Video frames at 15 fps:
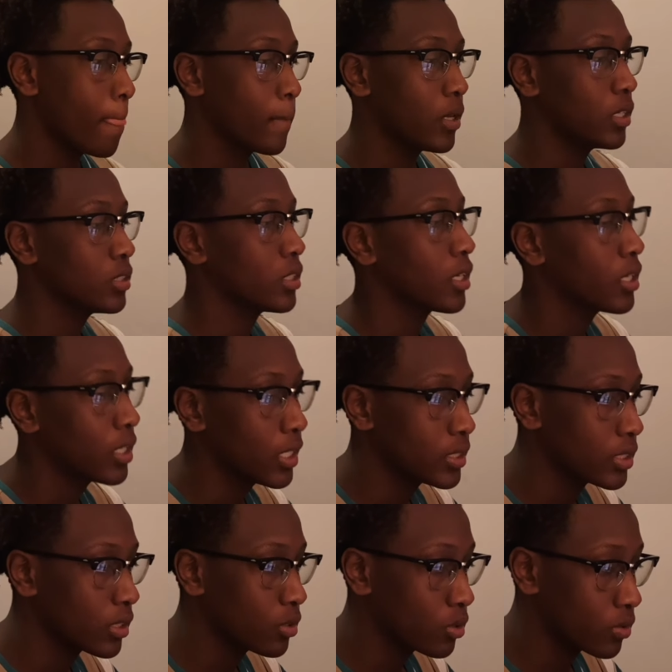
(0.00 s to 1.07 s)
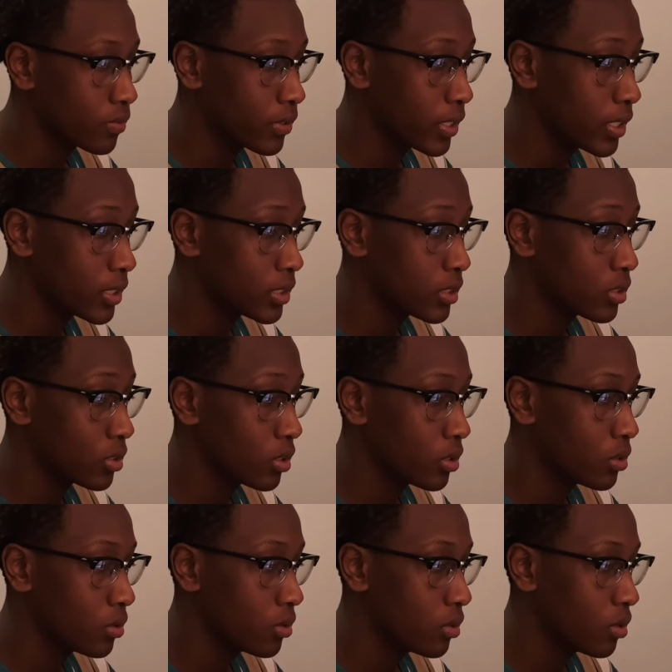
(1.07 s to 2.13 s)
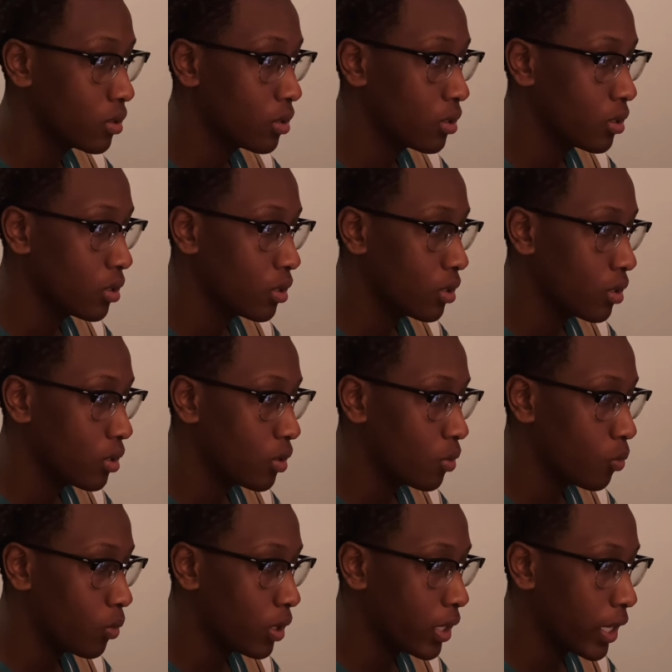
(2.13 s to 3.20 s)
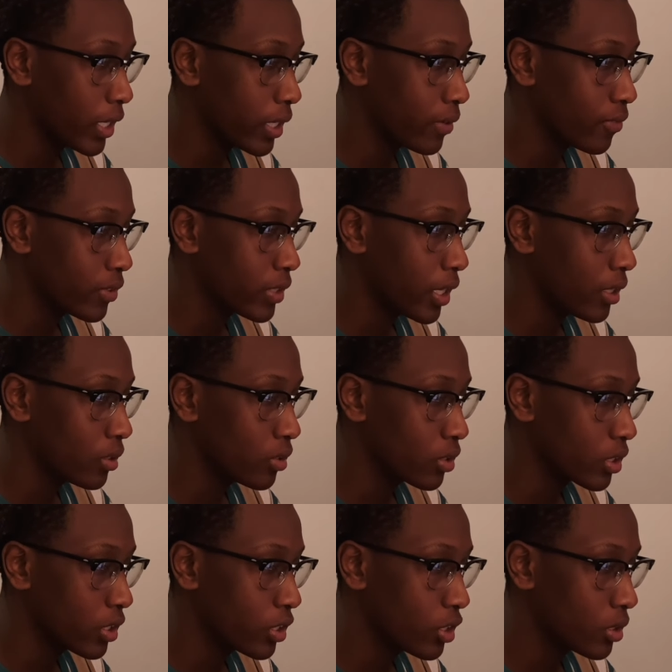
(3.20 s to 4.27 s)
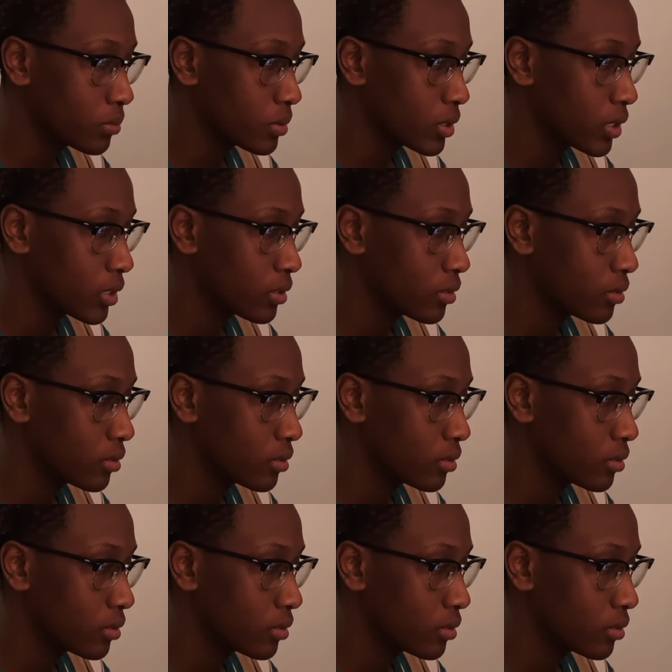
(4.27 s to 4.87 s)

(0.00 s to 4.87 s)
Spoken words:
It's a classic Corvette, so why not give it that look? You know what I'm saying?